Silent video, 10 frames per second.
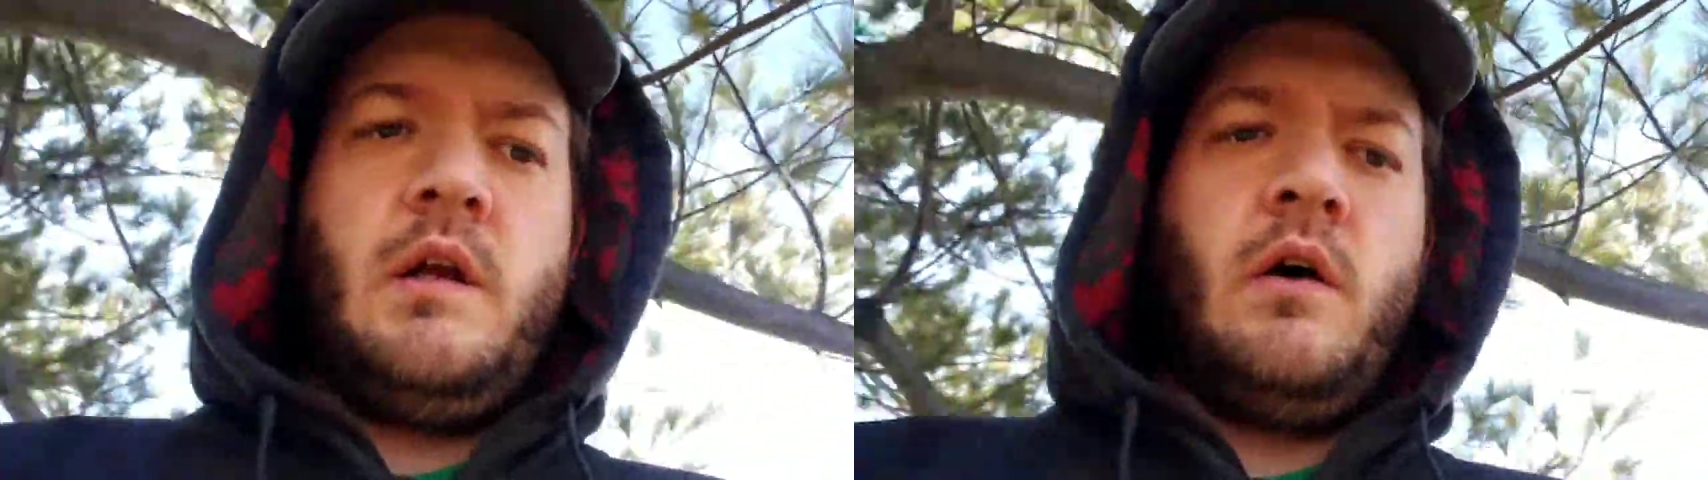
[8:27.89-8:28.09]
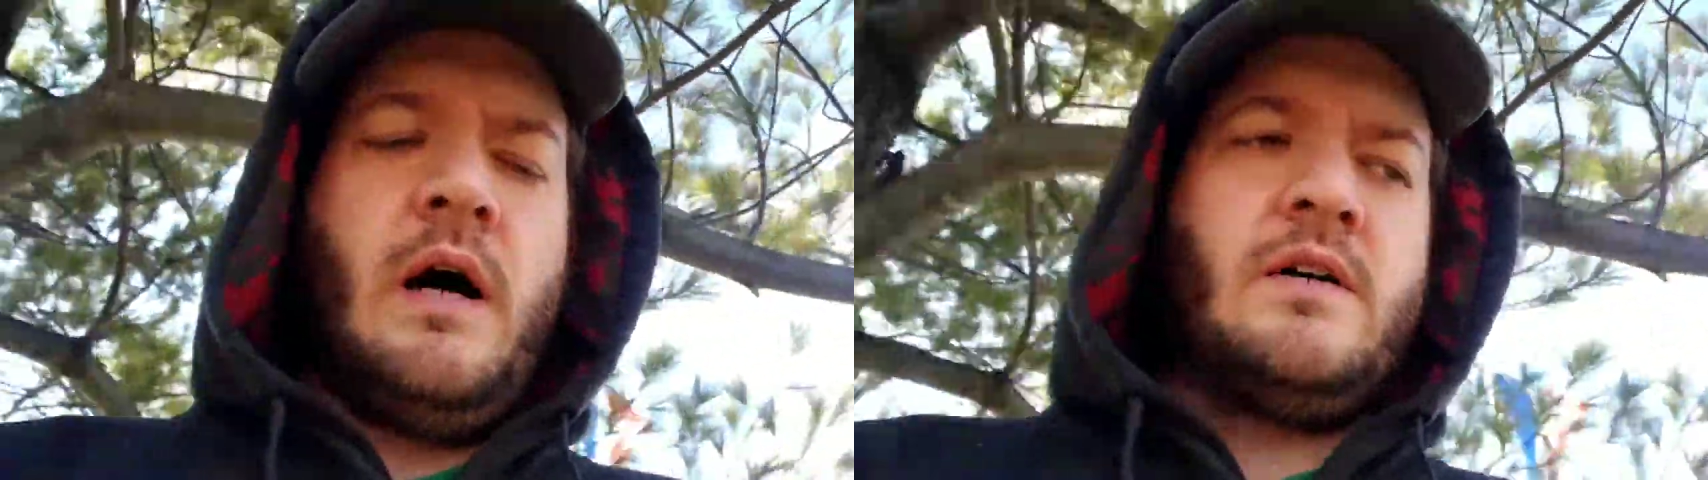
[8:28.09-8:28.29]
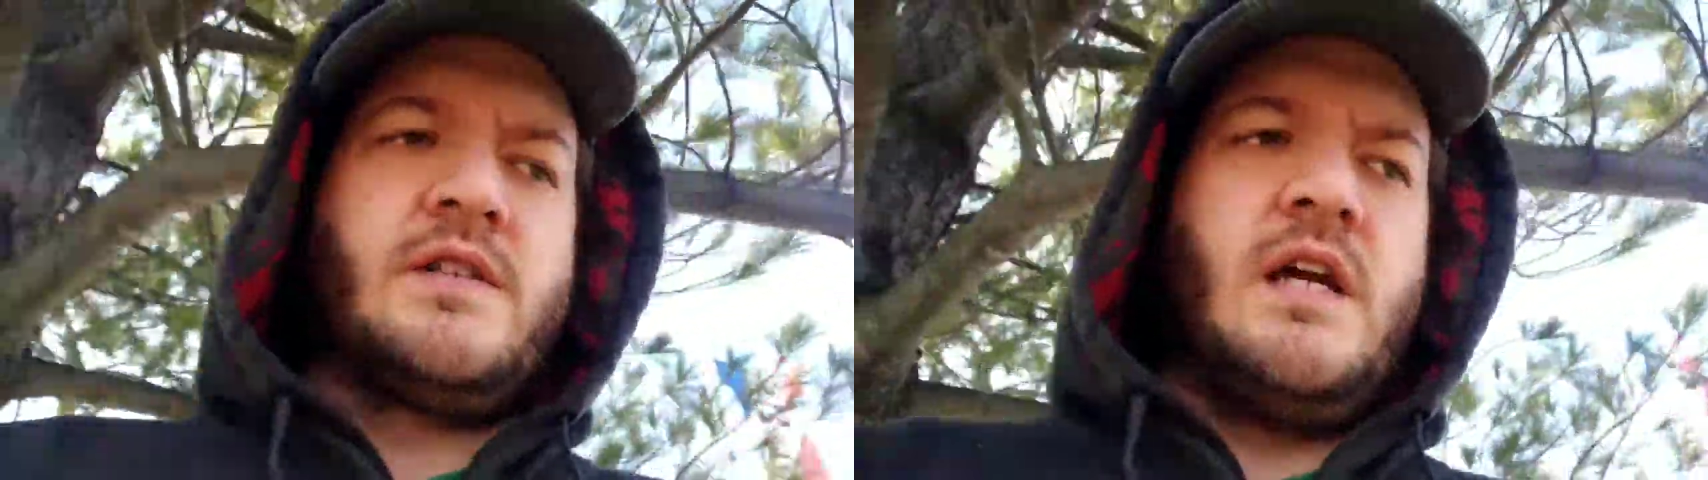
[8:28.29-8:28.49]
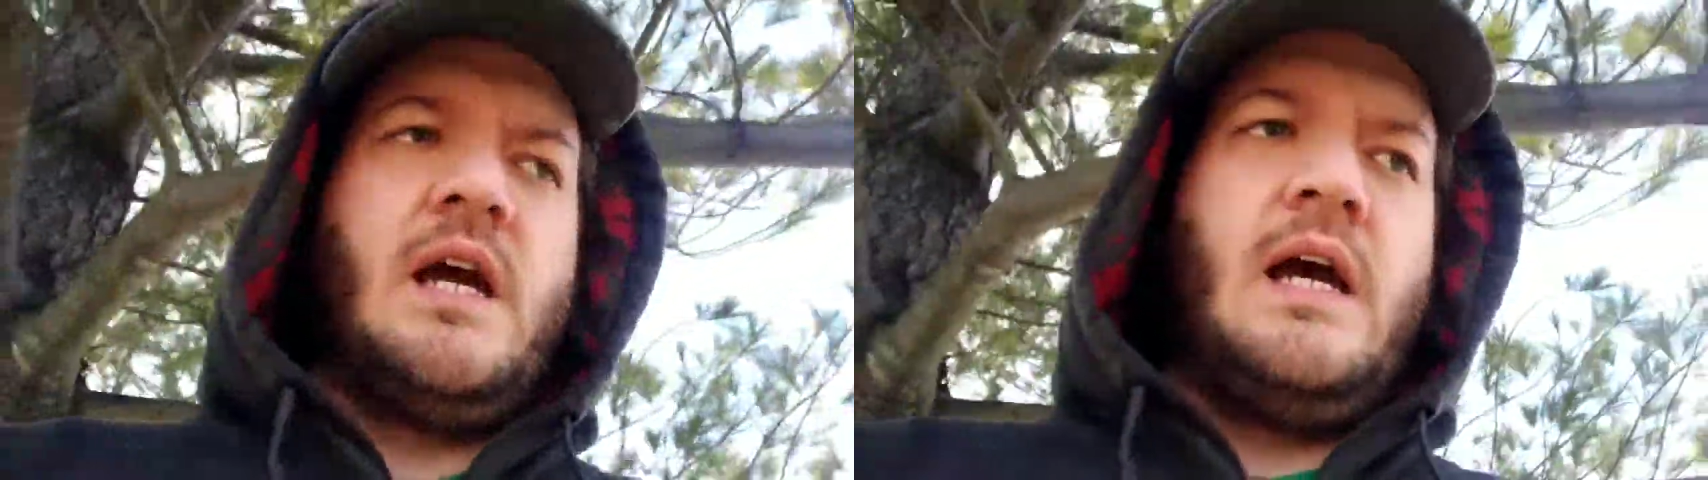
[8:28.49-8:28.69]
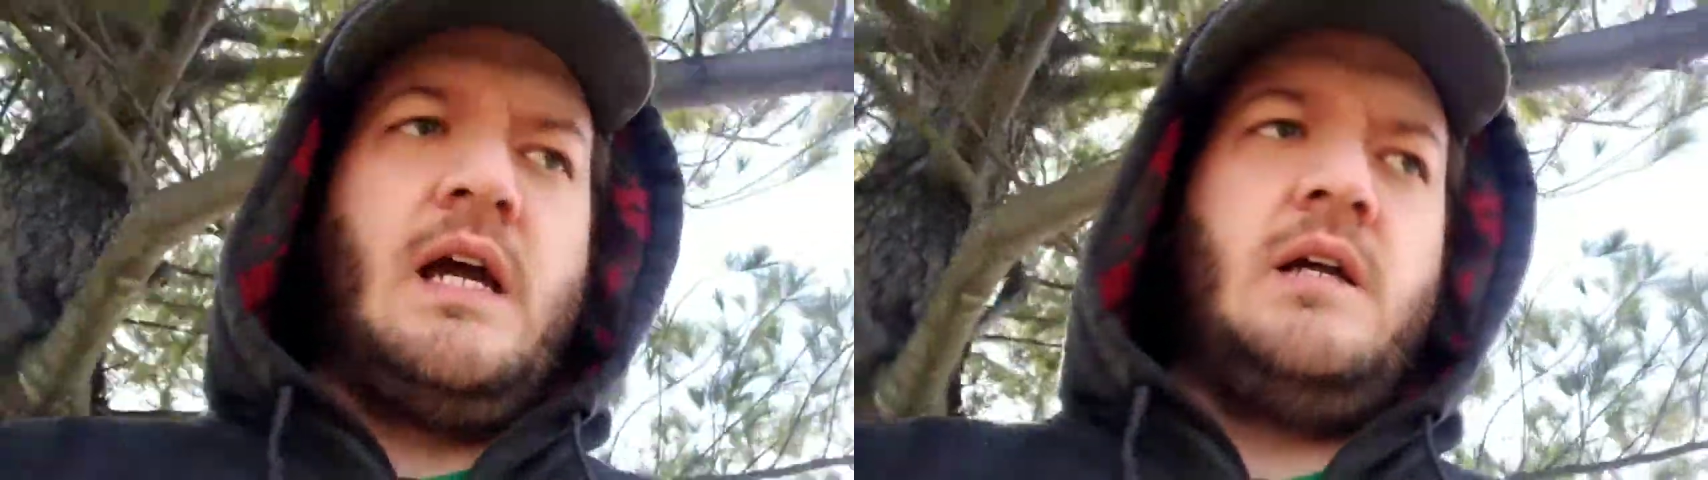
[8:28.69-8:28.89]
I'll say,
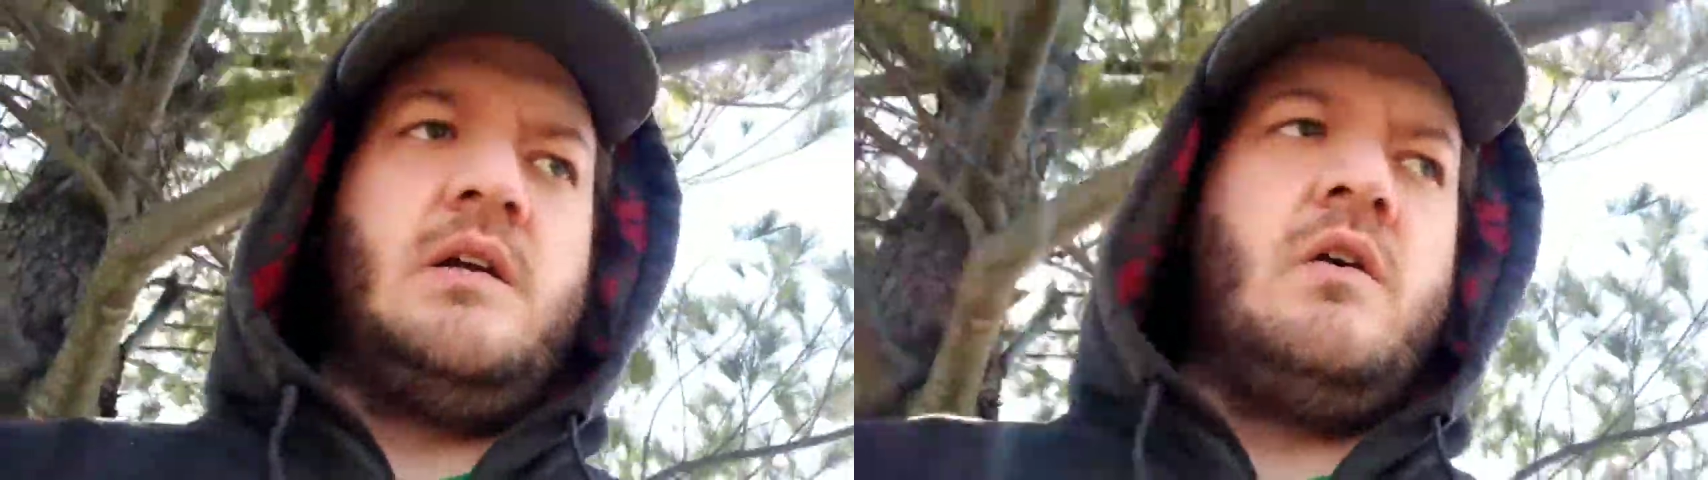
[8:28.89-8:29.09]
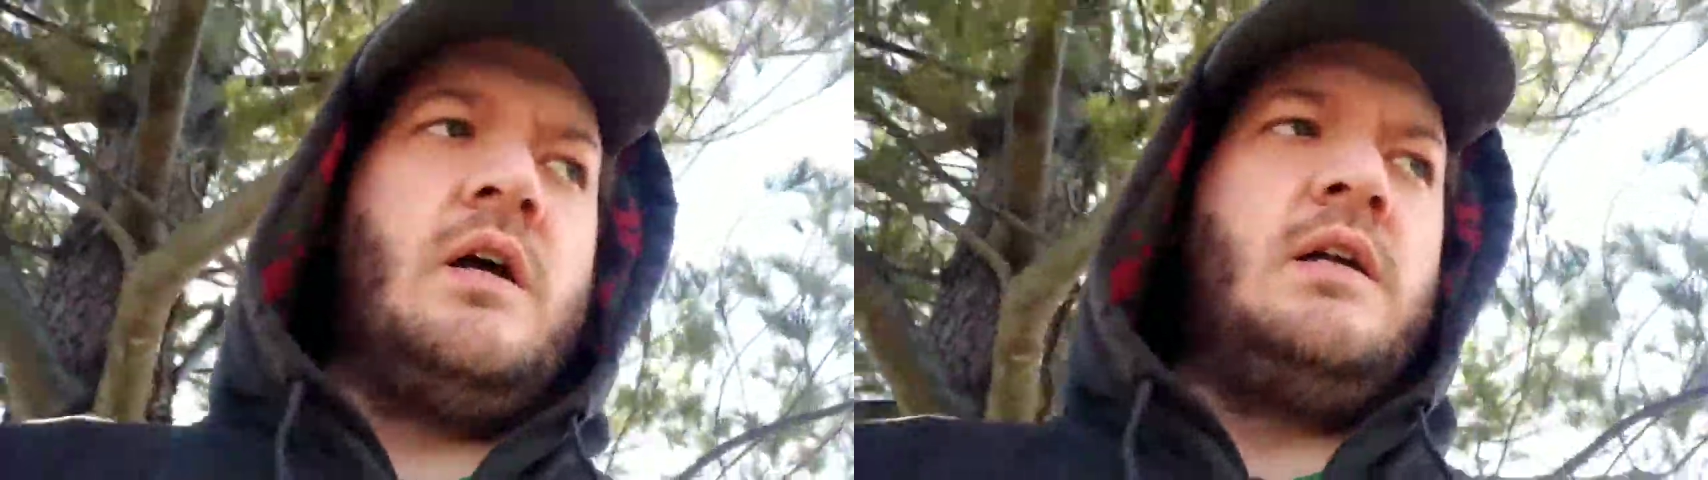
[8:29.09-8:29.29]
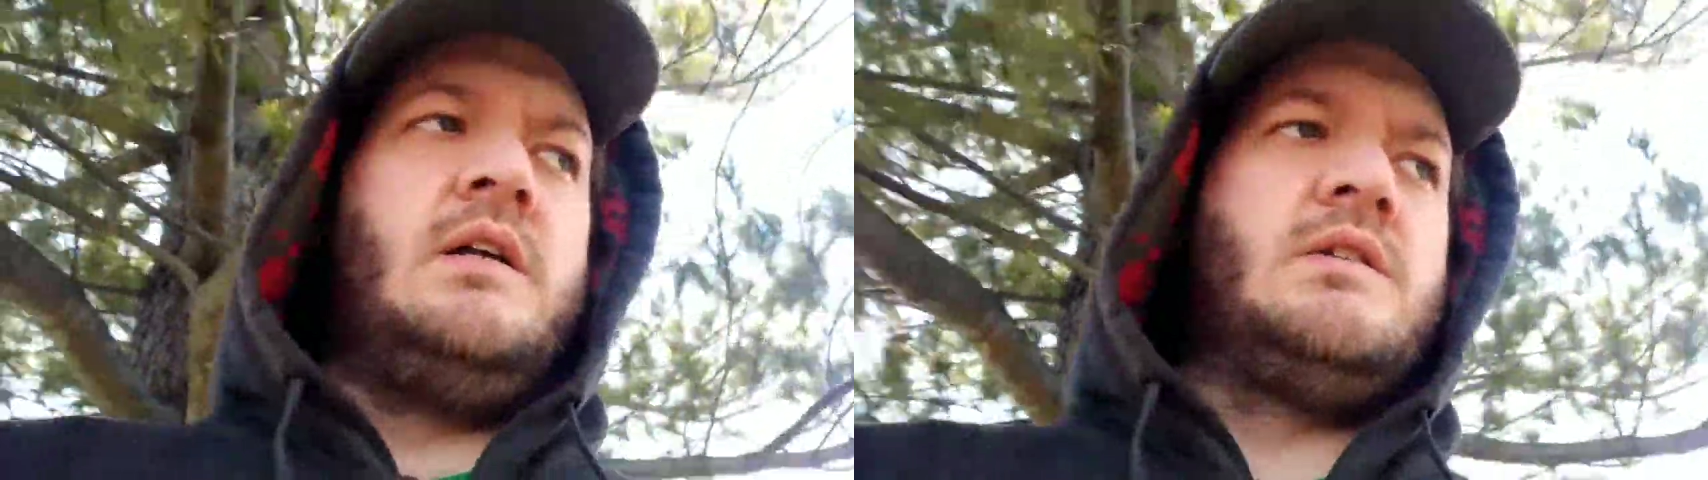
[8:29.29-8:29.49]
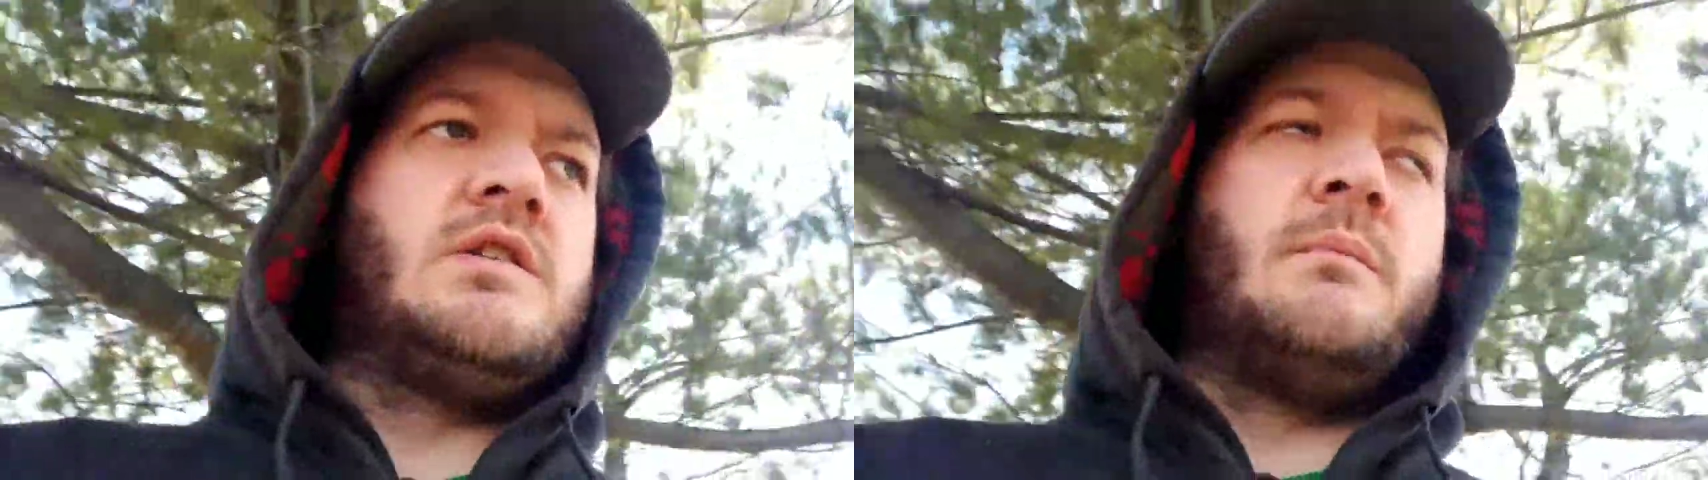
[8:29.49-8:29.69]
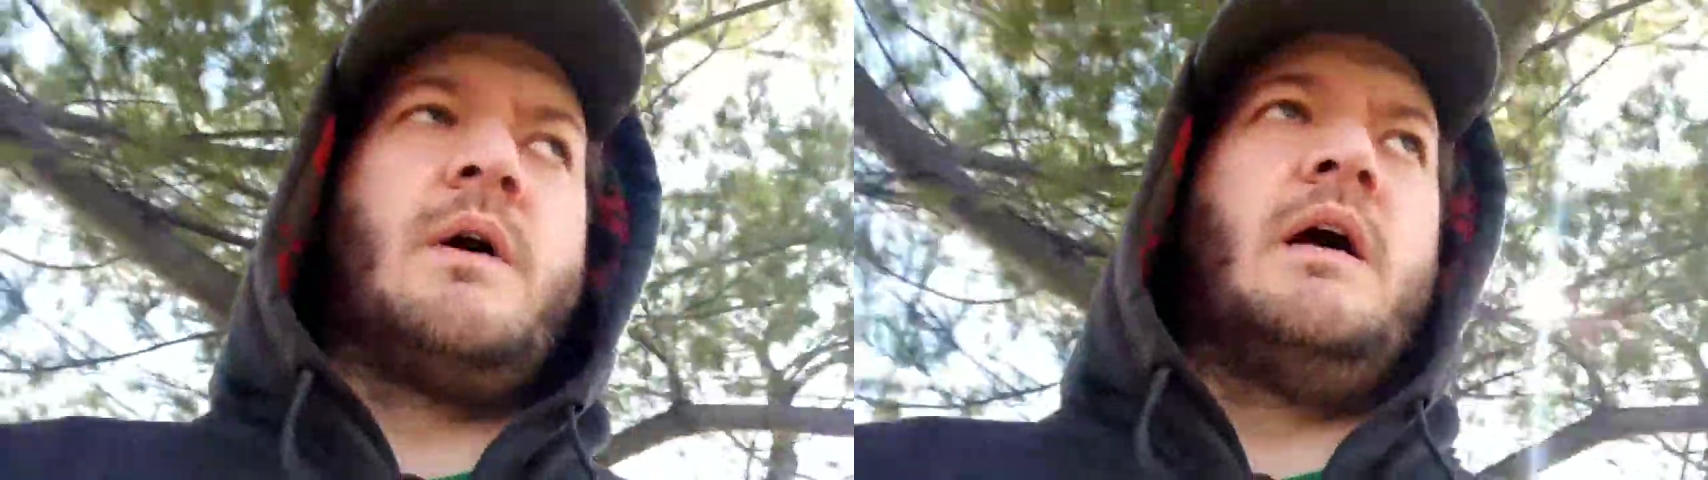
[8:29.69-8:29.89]
hey, I need
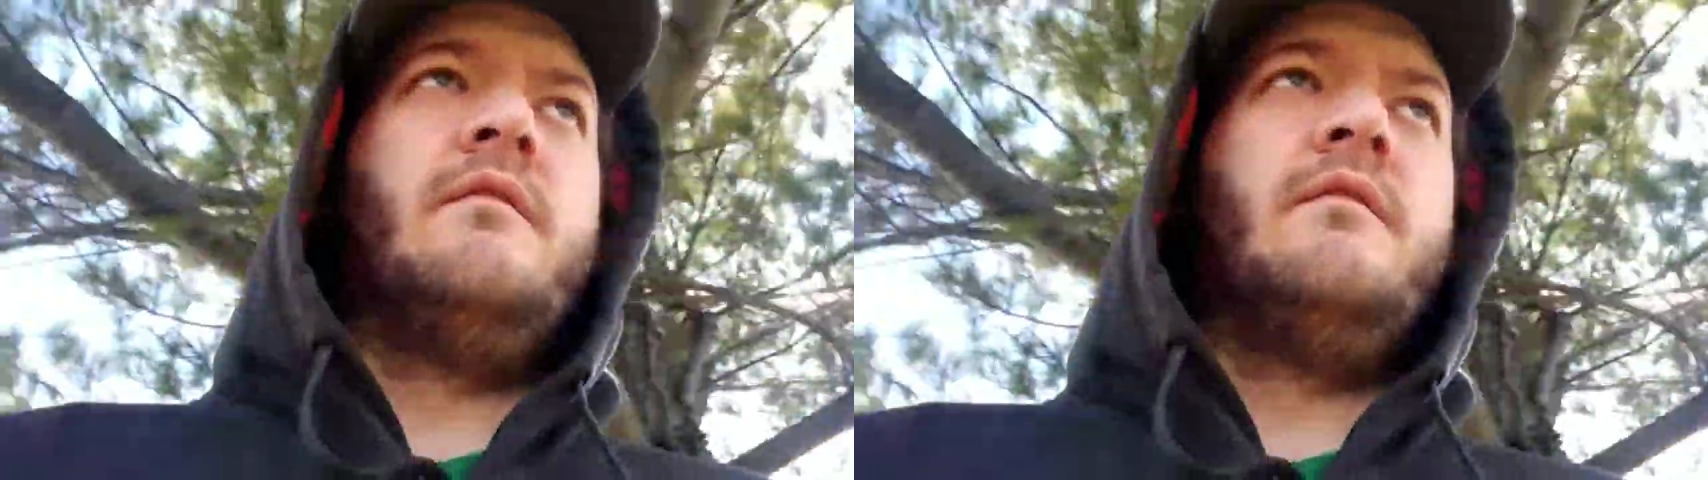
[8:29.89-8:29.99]
some kind